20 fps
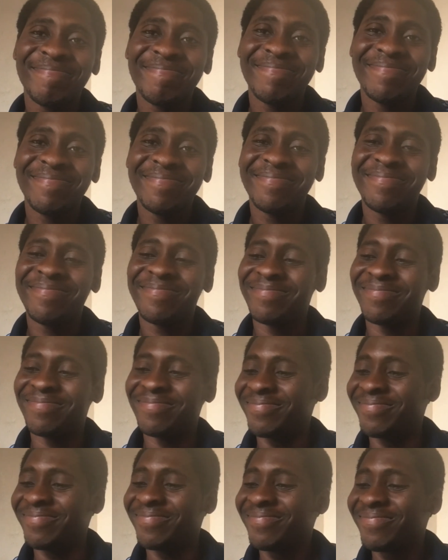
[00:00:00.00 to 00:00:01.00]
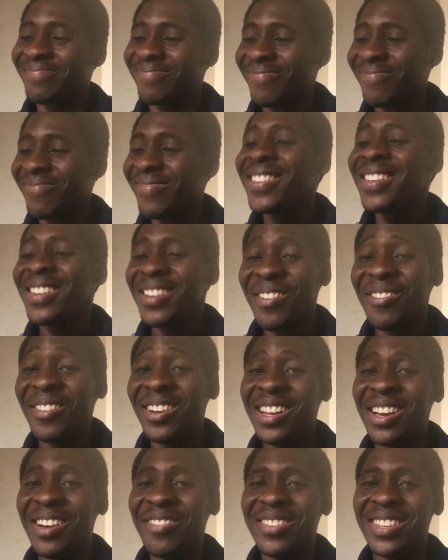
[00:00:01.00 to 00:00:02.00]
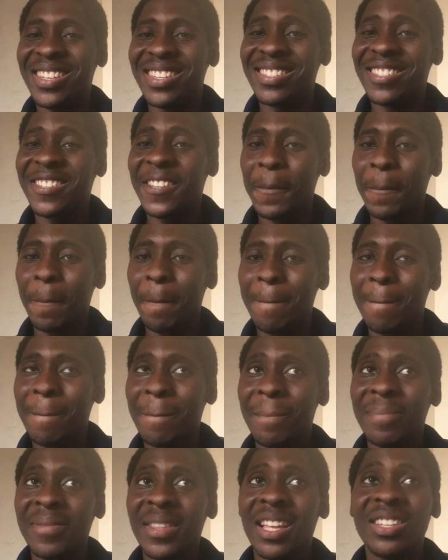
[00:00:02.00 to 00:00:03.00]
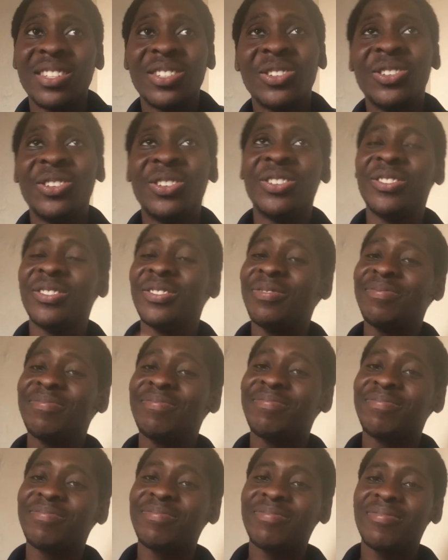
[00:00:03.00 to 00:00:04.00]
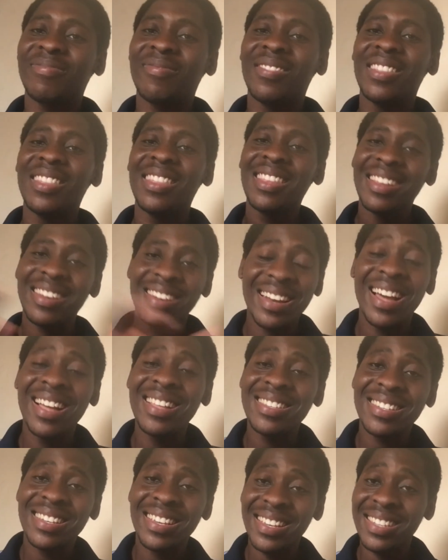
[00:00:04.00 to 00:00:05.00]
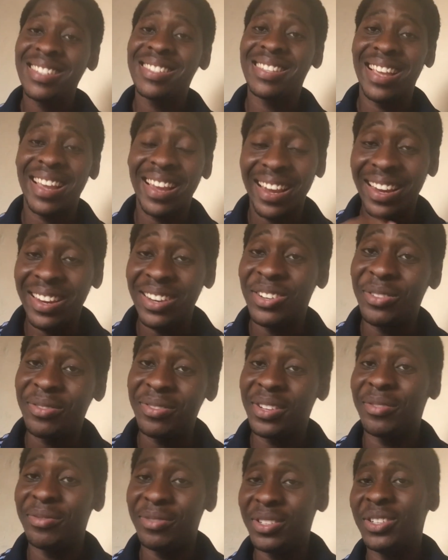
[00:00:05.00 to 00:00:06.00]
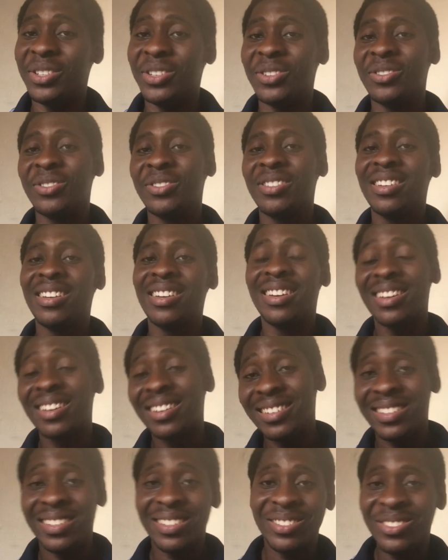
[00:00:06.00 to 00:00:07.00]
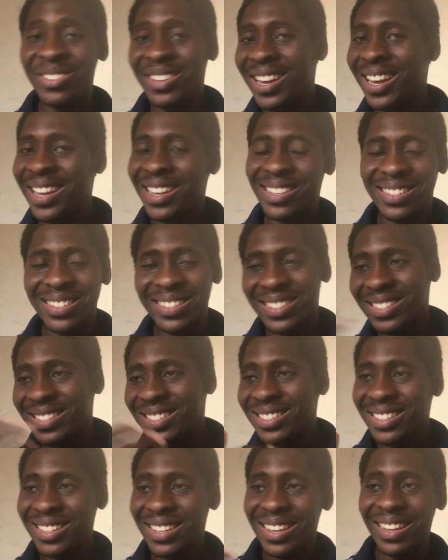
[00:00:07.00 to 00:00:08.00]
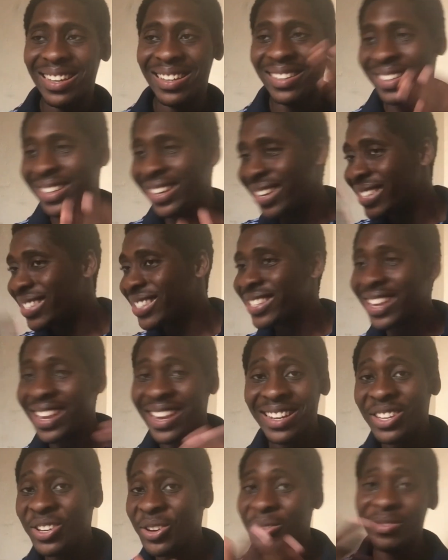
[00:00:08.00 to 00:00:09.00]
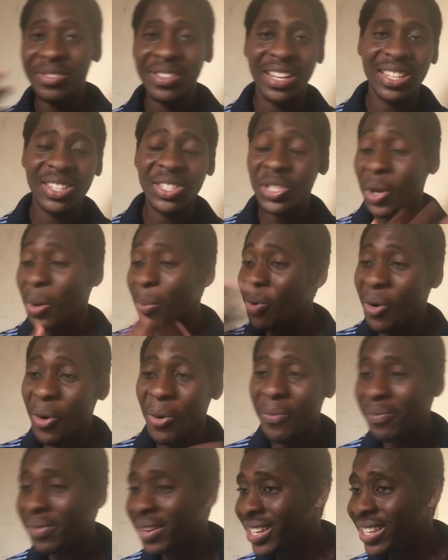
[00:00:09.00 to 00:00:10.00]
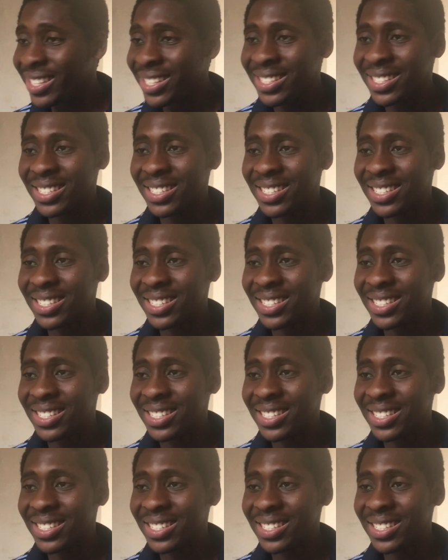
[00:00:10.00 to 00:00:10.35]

Really amazing. So that is the end of the video. Did you guys guess any of the top companies,